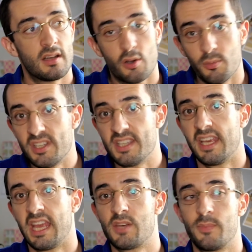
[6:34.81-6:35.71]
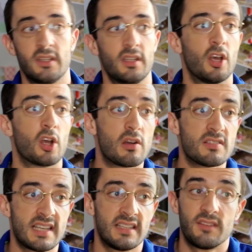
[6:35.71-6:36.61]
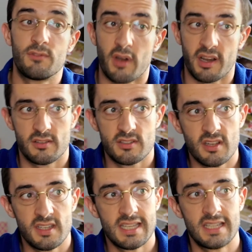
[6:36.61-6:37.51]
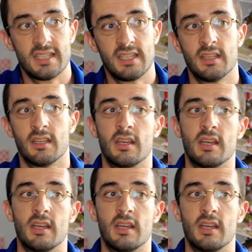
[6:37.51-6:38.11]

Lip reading: community engagement, consent if you are in a study setting,